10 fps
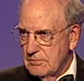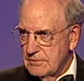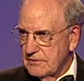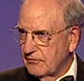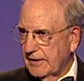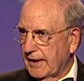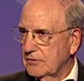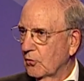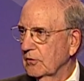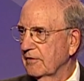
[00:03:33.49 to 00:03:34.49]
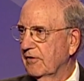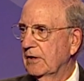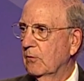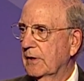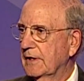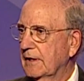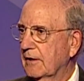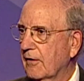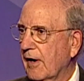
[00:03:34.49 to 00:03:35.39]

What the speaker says: She said, "I don't live anywhere near here.